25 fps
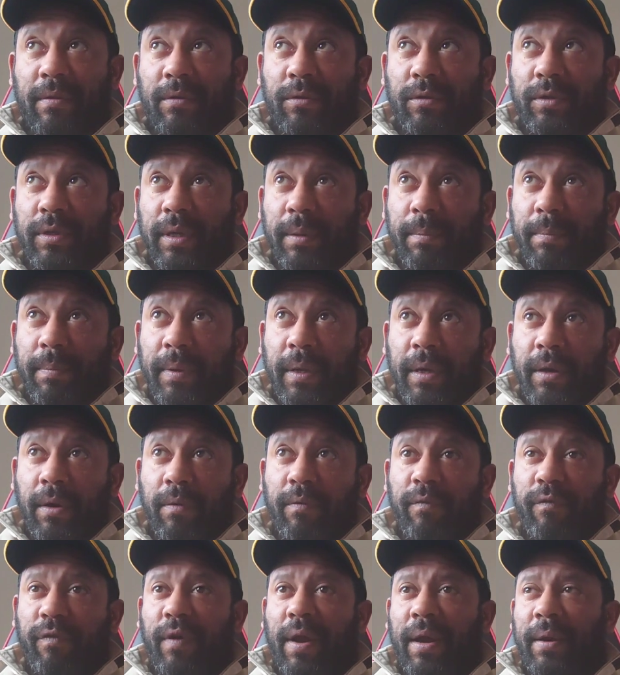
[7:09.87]
Does it
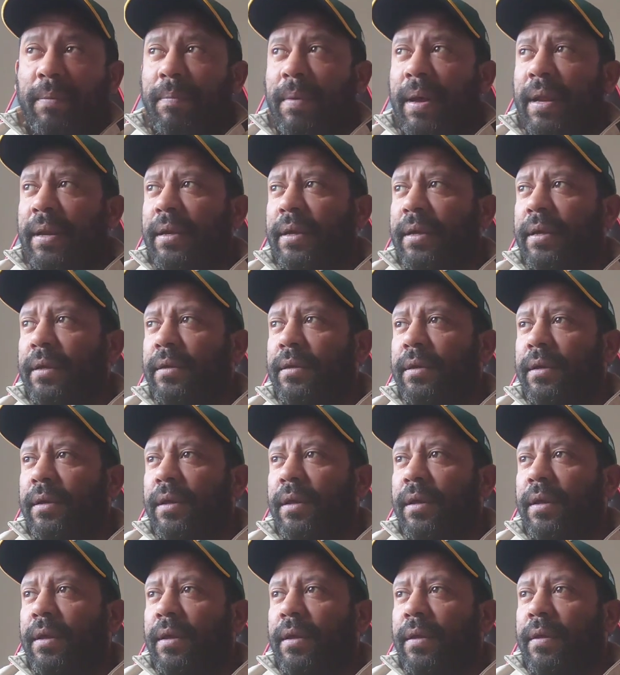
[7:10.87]
become fragmented?
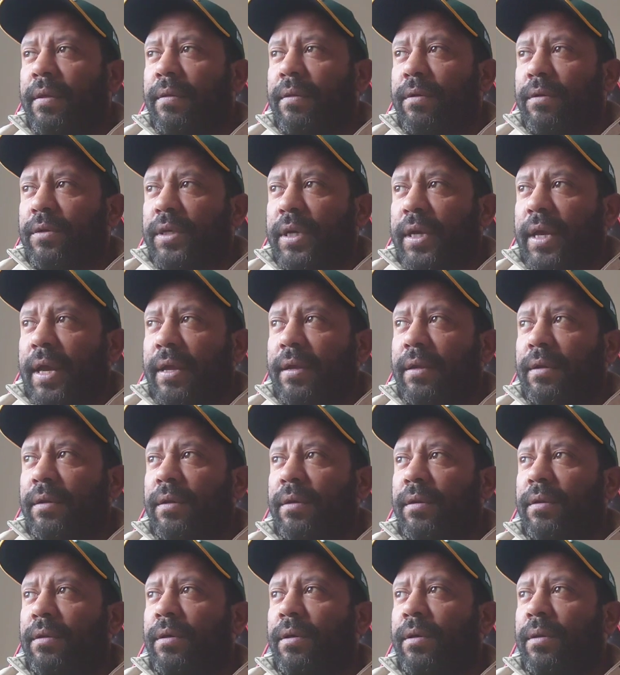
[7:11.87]
Does it
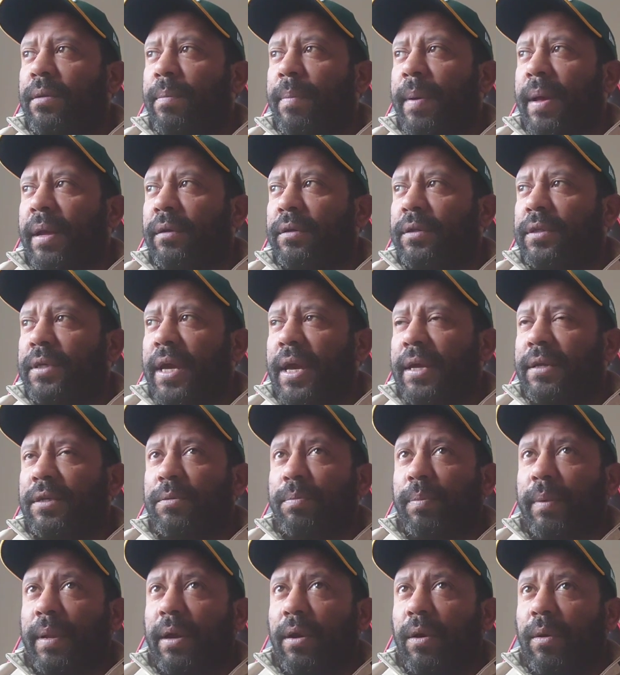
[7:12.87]
do the belts get
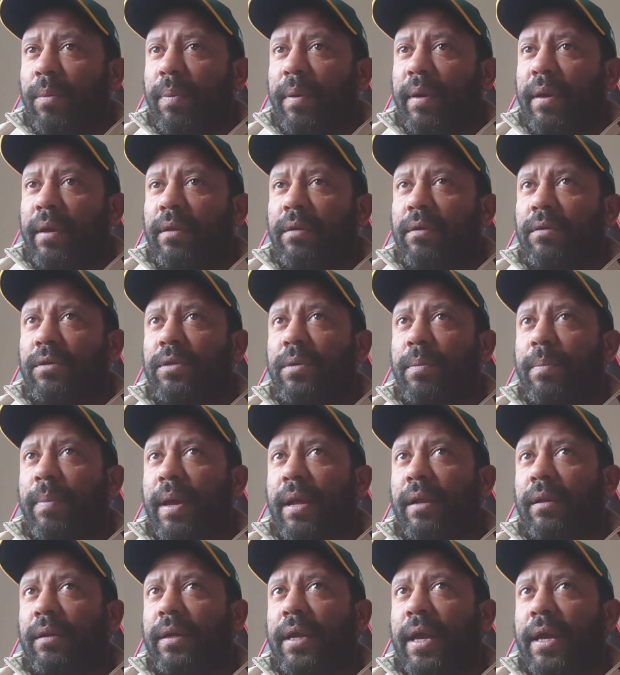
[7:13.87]
split up? Does the
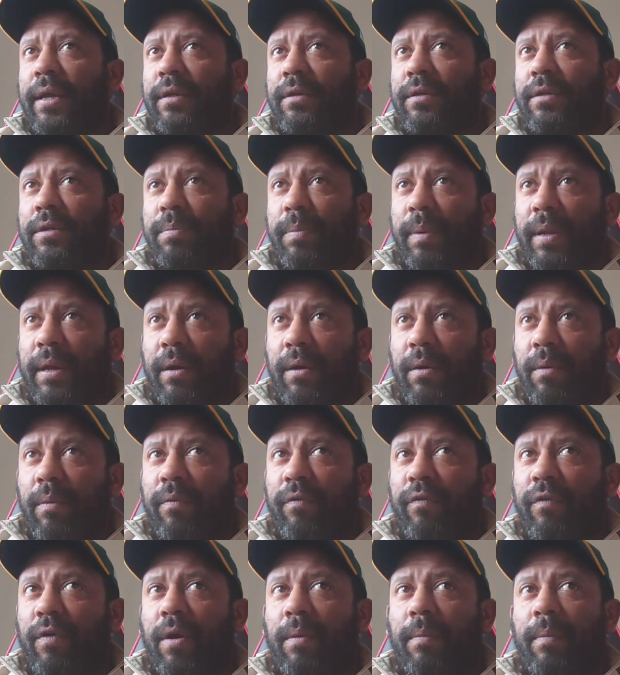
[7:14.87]
belt get split
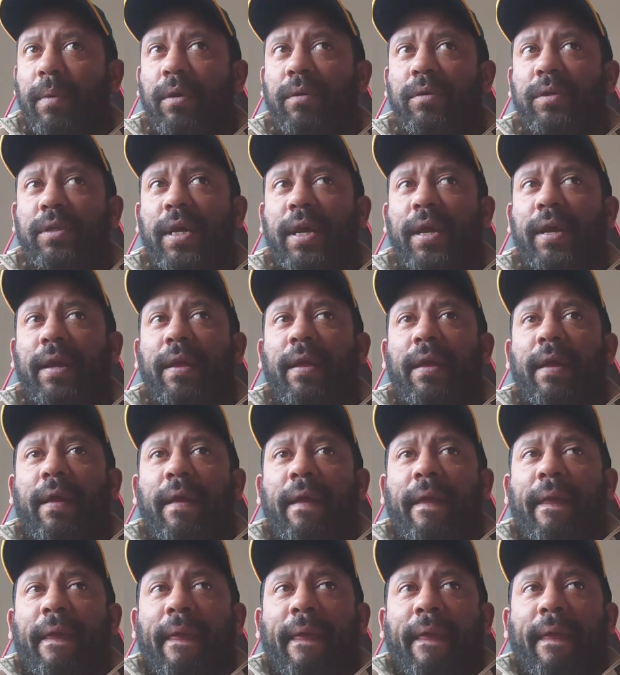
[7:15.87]
up from Usyk
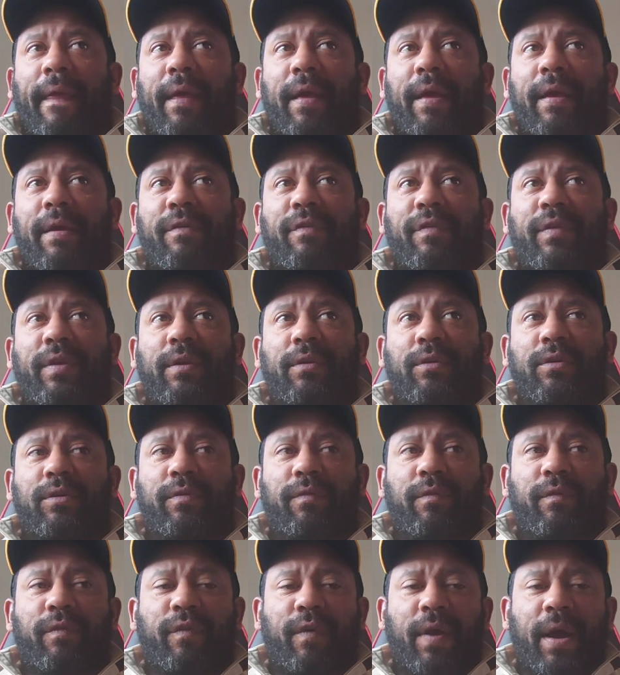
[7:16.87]
if he
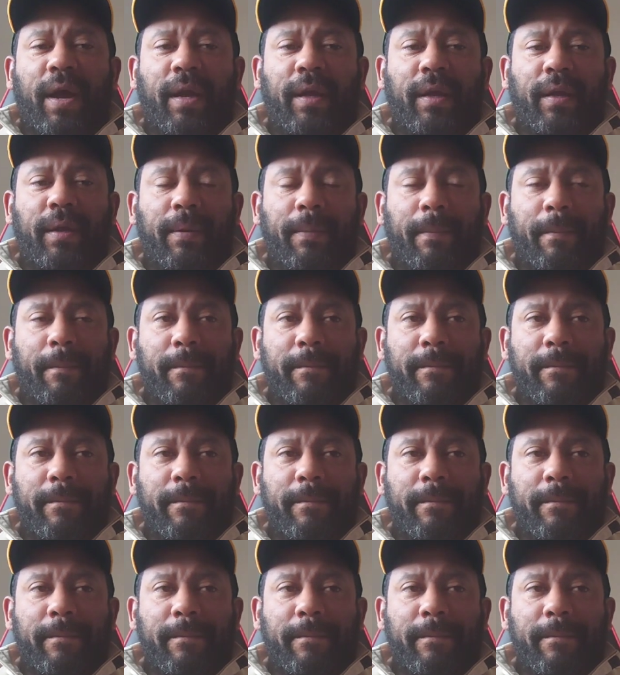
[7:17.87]
doesn't fight?